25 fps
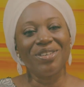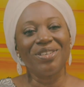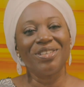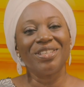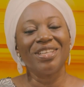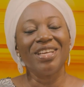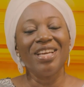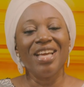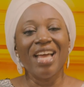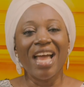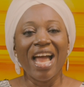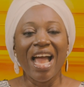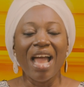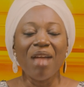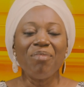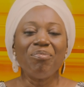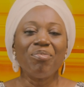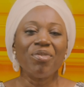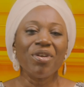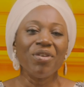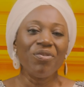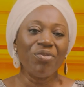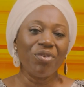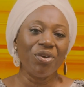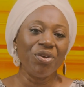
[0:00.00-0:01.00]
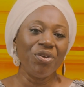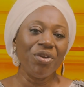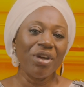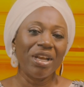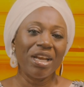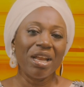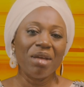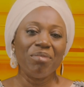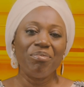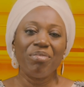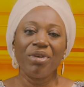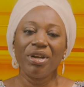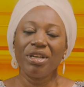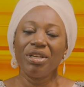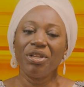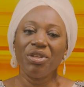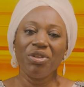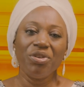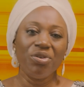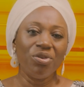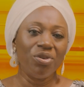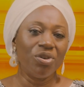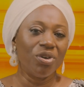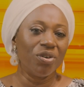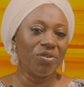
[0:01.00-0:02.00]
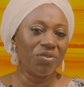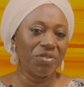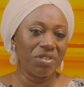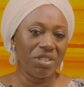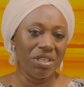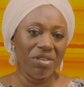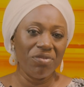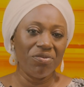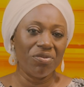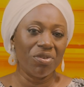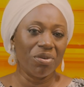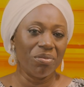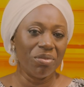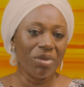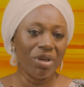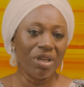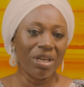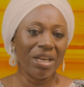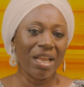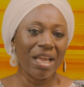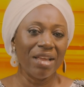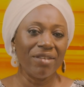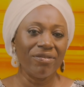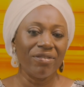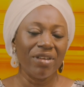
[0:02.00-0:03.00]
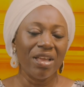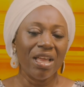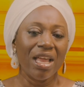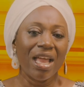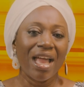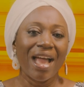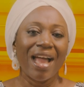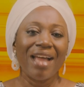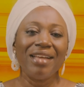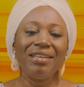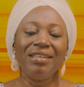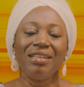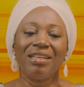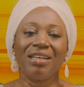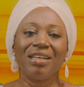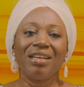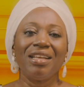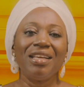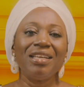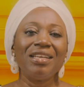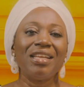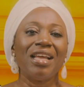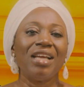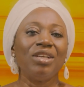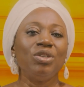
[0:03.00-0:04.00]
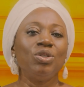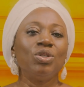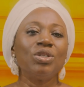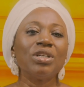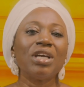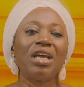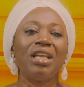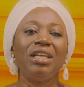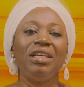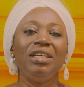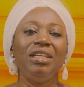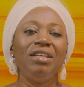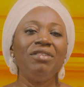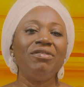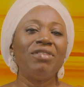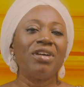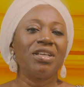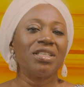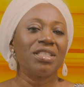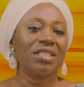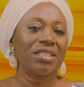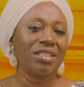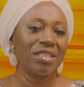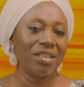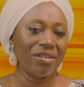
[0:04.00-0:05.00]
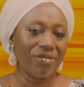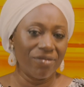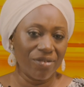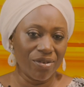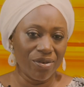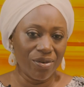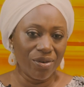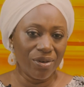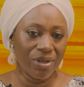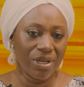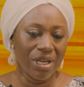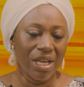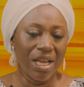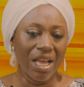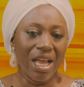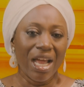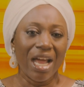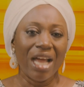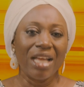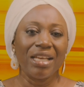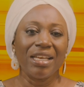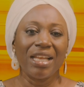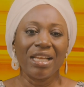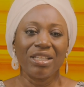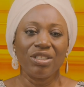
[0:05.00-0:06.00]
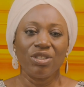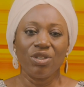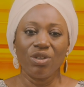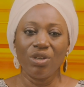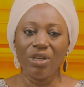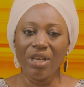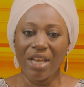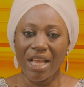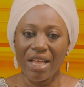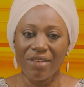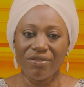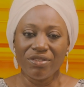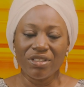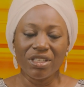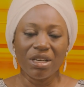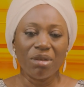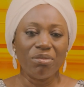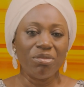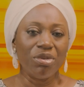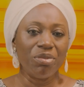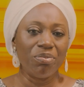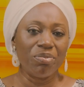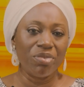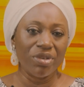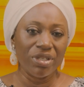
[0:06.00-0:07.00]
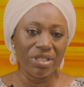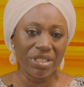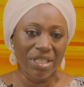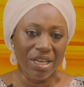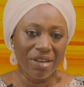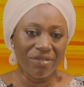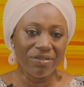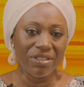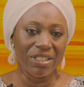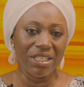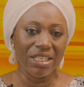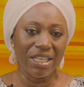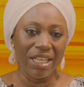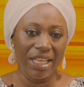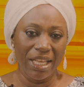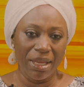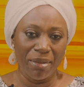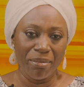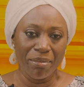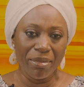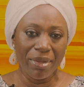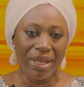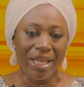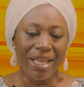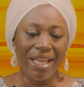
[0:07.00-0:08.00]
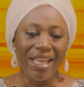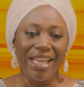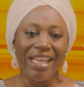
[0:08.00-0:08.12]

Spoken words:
God. I pray for you and I break the yoke of sin from your life. I declare that you shall live and serve God and that your life shall be preserved in Him.